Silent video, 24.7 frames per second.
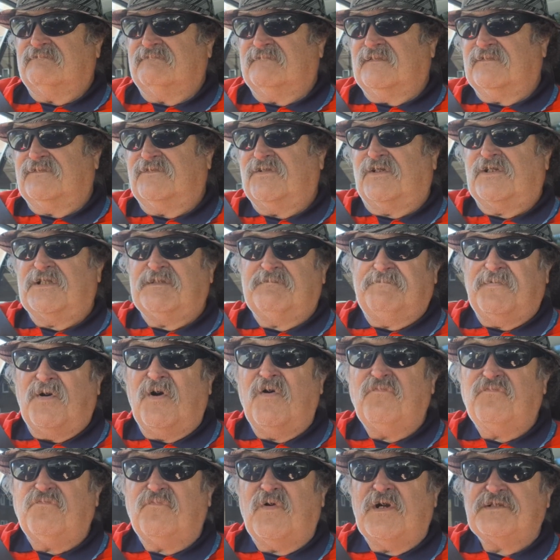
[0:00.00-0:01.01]
They got it
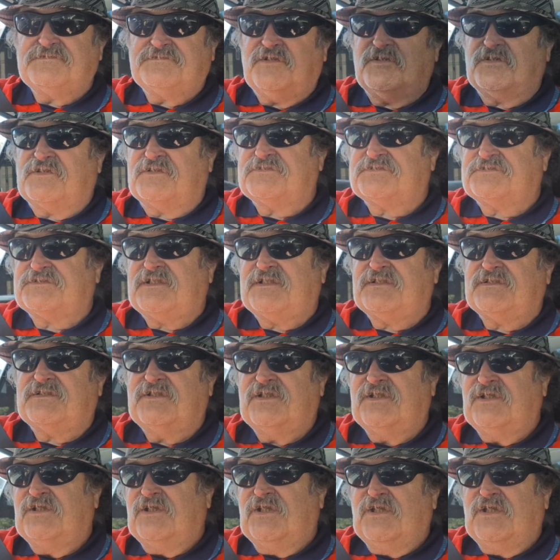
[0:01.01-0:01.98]
both ways, like I say.